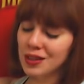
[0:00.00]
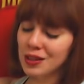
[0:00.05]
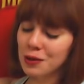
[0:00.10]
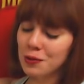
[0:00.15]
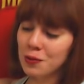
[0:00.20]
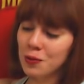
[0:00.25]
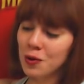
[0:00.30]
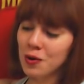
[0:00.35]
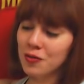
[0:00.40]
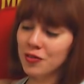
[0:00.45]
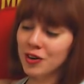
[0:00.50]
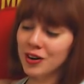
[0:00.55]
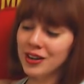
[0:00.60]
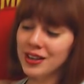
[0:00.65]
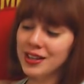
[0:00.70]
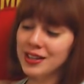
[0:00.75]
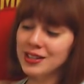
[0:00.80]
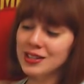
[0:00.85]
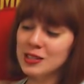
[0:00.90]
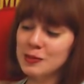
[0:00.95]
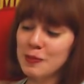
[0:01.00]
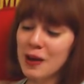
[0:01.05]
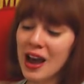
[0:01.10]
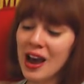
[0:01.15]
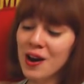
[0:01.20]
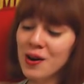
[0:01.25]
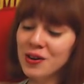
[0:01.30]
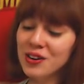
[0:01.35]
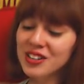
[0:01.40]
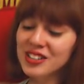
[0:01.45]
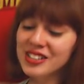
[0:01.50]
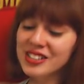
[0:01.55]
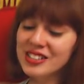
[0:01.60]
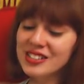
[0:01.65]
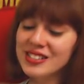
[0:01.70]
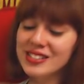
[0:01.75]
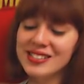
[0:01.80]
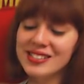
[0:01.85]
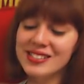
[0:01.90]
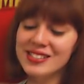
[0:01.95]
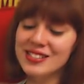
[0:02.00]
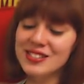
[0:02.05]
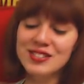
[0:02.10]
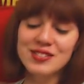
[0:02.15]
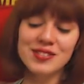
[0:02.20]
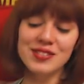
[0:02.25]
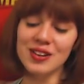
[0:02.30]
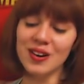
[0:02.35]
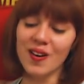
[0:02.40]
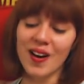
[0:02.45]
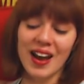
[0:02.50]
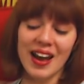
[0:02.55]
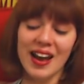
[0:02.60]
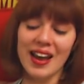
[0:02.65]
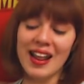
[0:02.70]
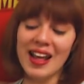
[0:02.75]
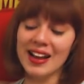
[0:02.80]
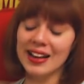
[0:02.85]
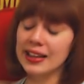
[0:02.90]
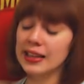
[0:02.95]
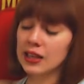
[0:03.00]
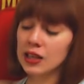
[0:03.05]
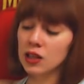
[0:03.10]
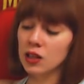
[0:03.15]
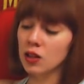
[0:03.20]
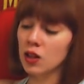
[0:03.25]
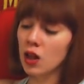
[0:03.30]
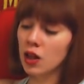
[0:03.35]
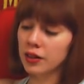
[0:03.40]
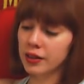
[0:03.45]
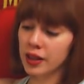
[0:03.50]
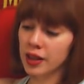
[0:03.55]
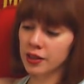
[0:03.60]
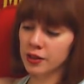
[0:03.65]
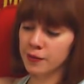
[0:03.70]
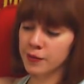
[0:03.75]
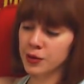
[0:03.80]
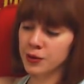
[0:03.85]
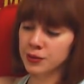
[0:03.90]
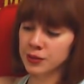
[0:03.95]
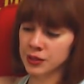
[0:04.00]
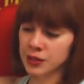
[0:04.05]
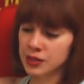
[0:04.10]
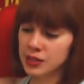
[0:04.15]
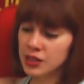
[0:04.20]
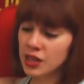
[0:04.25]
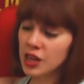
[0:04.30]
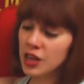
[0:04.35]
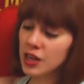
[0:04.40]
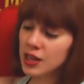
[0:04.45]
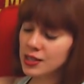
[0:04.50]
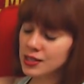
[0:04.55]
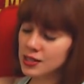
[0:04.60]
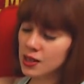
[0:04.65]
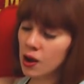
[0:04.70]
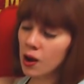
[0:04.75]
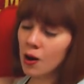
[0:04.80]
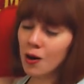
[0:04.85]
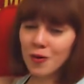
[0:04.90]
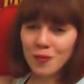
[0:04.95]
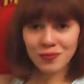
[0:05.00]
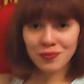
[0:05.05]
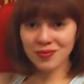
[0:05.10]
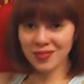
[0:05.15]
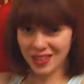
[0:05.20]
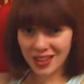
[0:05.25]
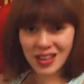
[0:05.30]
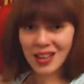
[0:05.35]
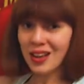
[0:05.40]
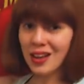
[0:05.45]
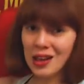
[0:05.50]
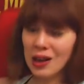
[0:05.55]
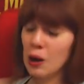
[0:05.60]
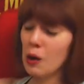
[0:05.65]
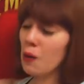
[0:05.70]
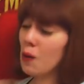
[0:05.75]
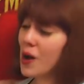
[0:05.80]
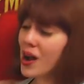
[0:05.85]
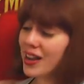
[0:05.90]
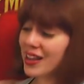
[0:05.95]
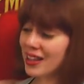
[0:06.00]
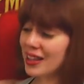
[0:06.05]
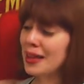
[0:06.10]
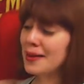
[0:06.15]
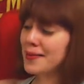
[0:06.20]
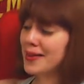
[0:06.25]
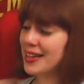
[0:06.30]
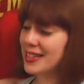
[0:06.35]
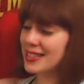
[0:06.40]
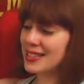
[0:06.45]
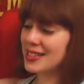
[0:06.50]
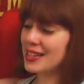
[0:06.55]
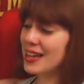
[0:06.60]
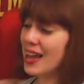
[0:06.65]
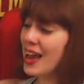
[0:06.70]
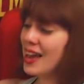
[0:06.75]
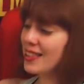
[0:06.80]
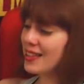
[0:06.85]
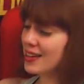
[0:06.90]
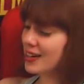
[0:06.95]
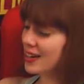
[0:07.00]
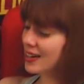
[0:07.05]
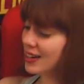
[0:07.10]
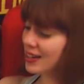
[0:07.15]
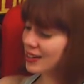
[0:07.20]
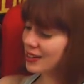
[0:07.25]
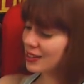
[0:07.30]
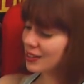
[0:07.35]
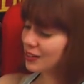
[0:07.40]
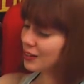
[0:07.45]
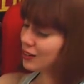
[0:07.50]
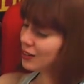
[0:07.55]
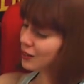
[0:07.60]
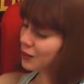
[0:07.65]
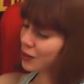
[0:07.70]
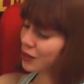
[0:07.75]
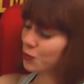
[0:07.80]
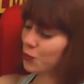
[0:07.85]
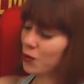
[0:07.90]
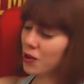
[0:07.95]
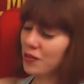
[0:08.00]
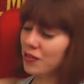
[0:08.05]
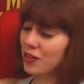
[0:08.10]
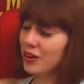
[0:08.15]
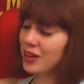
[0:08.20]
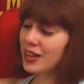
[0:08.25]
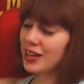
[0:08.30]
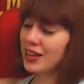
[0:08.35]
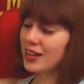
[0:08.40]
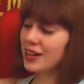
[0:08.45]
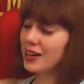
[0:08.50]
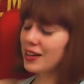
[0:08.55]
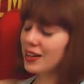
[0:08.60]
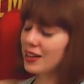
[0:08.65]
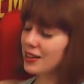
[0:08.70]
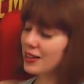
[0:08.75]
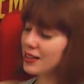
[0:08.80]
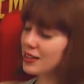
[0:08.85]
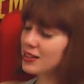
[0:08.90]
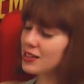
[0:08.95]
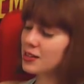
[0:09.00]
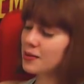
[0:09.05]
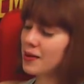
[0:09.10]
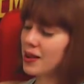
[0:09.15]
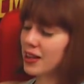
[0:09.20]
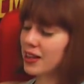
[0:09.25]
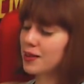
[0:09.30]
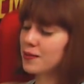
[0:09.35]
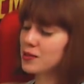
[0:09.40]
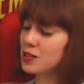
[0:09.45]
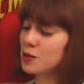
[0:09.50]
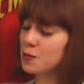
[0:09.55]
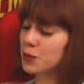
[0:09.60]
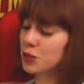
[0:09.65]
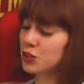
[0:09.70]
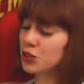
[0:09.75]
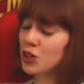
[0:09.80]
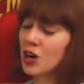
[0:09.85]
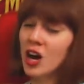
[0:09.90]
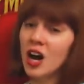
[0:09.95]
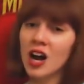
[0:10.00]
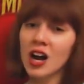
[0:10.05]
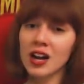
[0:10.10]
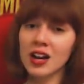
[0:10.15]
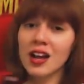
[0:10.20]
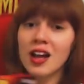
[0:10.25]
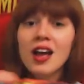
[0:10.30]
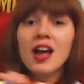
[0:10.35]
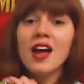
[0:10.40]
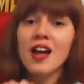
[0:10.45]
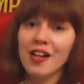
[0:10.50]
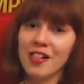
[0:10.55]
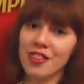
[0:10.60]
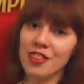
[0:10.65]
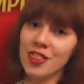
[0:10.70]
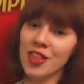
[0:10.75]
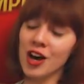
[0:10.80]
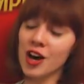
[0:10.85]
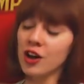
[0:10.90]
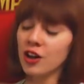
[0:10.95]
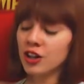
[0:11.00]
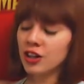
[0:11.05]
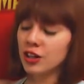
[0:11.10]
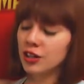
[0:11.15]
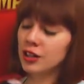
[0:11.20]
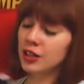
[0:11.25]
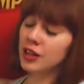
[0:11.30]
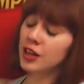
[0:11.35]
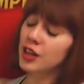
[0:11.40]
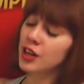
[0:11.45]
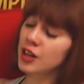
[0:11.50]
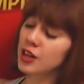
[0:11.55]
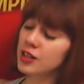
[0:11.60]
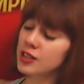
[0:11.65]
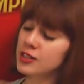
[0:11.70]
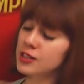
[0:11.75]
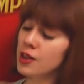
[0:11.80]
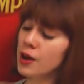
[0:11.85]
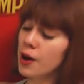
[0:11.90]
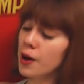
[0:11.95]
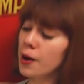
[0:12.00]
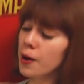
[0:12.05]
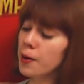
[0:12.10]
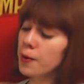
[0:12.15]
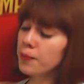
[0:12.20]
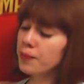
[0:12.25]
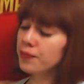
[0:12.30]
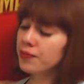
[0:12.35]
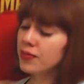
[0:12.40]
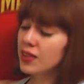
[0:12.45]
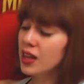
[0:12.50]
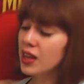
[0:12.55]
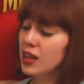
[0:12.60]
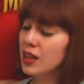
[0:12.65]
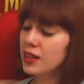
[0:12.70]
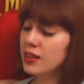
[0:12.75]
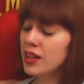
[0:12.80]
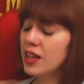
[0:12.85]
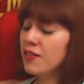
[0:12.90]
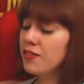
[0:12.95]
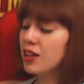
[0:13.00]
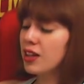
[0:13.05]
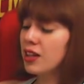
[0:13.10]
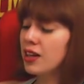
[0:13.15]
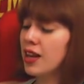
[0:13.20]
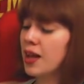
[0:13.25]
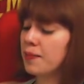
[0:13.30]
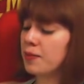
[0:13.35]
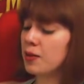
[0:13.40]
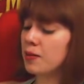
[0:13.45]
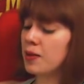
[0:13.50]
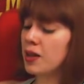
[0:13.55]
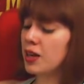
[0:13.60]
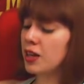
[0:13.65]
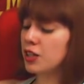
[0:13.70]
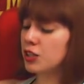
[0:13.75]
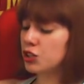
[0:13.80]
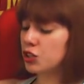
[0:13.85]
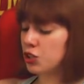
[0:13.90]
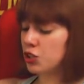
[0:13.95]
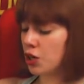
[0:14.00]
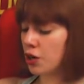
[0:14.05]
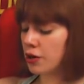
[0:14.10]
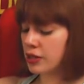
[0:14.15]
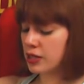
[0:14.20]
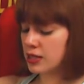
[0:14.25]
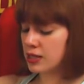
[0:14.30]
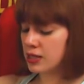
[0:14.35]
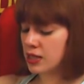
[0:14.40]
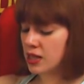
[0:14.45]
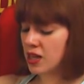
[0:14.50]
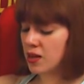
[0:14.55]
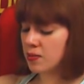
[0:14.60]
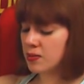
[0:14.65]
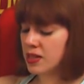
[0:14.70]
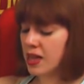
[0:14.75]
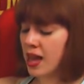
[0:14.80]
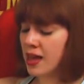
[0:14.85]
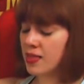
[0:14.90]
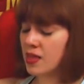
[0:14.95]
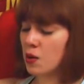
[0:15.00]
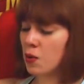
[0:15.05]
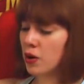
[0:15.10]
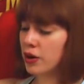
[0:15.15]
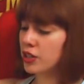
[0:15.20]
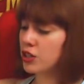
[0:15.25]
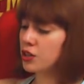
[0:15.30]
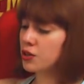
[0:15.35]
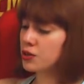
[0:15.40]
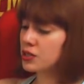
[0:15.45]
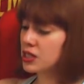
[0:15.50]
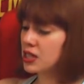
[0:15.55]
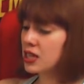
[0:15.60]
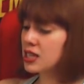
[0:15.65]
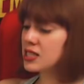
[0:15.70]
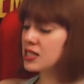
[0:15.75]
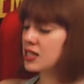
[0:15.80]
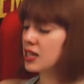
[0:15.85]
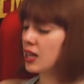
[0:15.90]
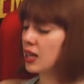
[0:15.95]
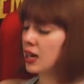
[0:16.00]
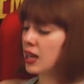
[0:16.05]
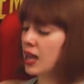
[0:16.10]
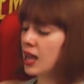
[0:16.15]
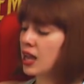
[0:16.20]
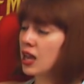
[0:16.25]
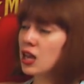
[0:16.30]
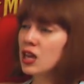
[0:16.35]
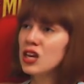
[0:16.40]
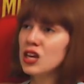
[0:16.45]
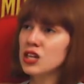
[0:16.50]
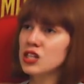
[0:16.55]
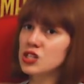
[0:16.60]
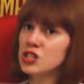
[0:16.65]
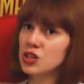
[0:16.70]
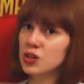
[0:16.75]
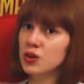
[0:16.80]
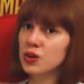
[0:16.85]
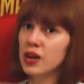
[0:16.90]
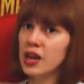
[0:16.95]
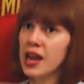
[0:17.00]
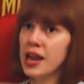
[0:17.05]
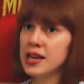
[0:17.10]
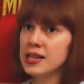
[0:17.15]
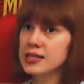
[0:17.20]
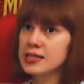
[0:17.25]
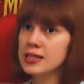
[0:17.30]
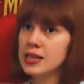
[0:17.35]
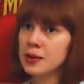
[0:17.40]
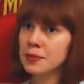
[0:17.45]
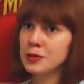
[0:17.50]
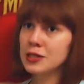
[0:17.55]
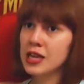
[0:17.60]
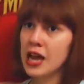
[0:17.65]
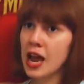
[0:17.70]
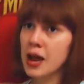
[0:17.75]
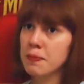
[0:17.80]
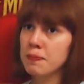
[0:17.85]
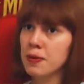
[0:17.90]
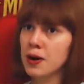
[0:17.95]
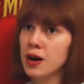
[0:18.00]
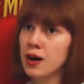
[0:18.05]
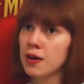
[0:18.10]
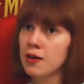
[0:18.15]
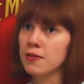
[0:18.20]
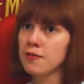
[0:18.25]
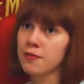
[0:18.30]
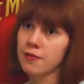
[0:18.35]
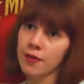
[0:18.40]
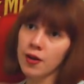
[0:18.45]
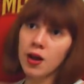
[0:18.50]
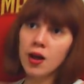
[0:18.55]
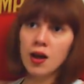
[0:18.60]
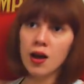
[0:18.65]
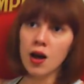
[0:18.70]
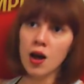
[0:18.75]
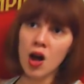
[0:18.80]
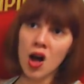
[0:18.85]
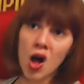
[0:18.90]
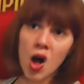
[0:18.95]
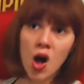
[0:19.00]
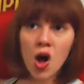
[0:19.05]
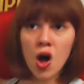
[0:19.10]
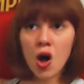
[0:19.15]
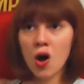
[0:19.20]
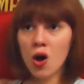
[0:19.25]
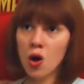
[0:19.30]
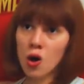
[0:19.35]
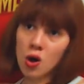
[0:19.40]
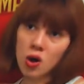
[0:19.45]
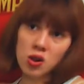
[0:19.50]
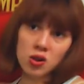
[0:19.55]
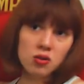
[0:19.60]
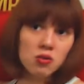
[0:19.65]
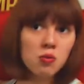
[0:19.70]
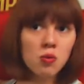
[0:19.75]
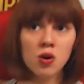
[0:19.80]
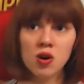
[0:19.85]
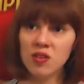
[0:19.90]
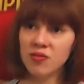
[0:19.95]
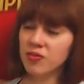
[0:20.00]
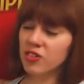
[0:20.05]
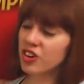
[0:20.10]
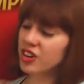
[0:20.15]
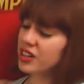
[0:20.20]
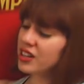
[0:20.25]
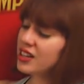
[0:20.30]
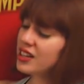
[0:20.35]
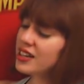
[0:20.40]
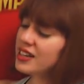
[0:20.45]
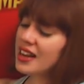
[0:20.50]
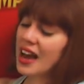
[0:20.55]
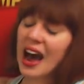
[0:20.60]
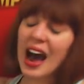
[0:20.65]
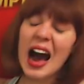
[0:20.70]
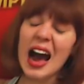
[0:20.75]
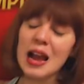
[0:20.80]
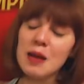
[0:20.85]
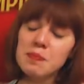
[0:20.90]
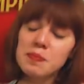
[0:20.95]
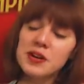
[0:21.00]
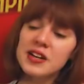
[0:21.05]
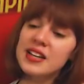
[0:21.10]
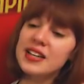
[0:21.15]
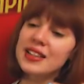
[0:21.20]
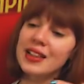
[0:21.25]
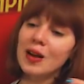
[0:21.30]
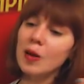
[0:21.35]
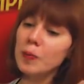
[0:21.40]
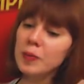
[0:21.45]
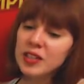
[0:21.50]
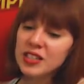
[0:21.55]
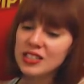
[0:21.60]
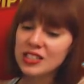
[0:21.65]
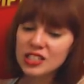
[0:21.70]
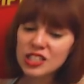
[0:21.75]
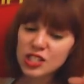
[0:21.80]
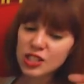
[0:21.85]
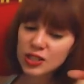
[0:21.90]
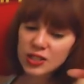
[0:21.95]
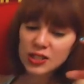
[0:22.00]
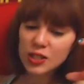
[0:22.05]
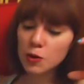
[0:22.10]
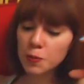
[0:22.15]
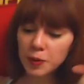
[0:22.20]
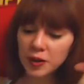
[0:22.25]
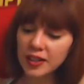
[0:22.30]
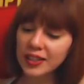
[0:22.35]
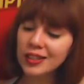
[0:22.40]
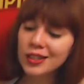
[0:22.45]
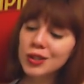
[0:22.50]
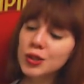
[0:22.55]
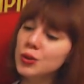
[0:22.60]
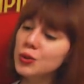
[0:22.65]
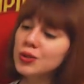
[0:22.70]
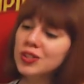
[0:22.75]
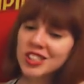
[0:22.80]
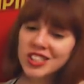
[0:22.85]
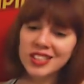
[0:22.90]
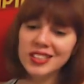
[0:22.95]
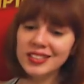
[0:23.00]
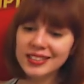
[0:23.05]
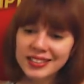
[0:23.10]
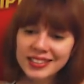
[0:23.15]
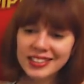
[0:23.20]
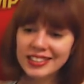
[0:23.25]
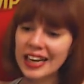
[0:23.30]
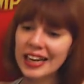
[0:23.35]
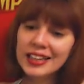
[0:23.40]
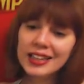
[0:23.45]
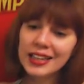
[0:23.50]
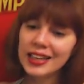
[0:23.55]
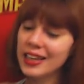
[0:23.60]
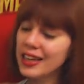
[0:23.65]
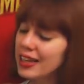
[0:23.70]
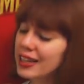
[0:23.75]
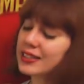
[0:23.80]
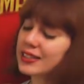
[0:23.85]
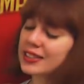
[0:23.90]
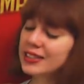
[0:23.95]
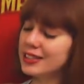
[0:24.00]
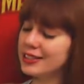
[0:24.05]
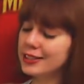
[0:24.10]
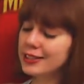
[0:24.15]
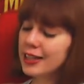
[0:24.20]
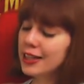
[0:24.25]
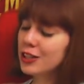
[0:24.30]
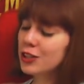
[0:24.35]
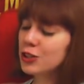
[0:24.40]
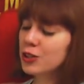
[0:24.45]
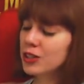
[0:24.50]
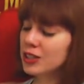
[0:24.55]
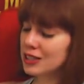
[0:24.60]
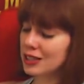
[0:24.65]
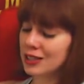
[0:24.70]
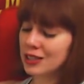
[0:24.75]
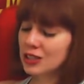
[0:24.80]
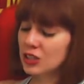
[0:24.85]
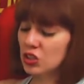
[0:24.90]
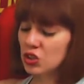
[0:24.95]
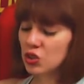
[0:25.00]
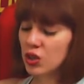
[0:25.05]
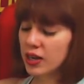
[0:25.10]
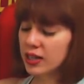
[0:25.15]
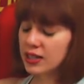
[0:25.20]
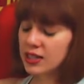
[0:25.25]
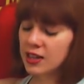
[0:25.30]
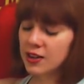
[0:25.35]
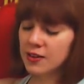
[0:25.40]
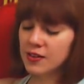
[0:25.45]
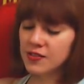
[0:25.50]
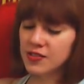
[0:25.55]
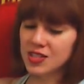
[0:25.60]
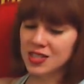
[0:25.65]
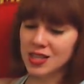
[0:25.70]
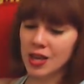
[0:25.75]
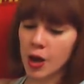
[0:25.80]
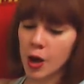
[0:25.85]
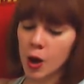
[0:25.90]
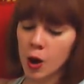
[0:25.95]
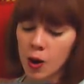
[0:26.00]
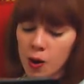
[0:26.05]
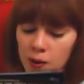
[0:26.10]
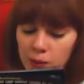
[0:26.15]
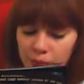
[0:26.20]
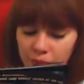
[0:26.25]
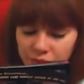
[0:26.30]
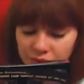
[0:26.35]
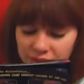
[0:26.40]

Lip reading: Wolverine's powers to go ahead and kill all the other mutants. So, what can they mix together with Wolverine to make him super strong? The Hulk. So, they've kidnapped the Medius Cho, it seems, and they want to use his DNA to create some type of Hulk-Wolverine hybrid. They'll be super huge and deadly and dangerous and destructive, so